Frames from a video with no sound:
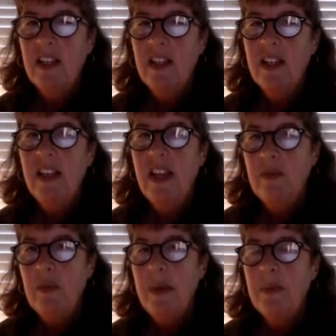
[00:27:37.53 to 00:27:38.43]
And
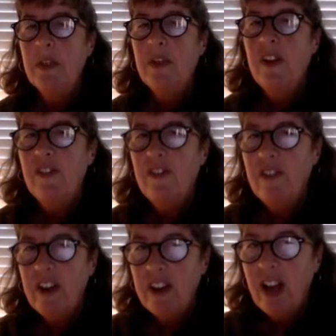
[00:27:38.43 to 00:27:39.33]
remember, it's very,
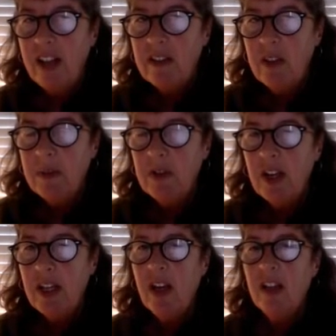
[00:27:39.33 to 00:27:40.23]
very high substrate
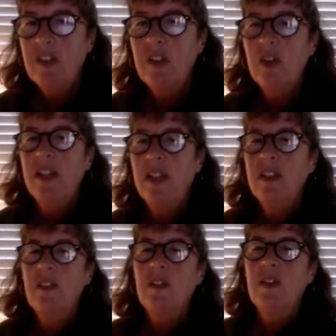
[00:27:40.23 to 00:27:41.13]

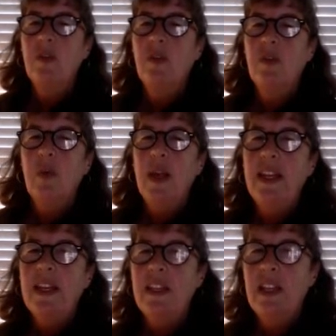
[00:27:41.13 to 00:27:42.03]
concentrations, so the rate
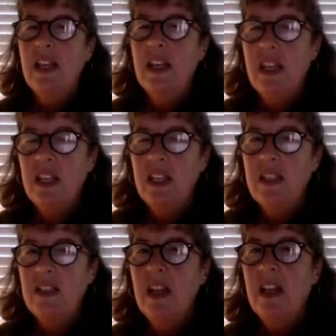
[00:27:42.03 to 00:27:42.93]

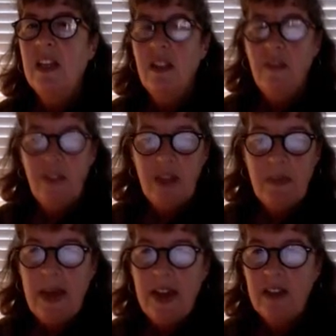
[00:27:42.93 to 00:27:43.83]
is the
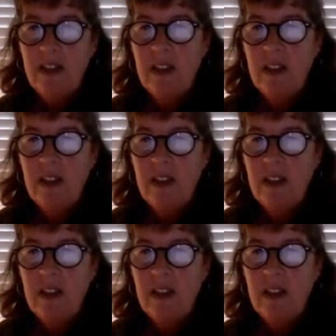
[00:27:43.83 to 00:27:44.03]
Vmax.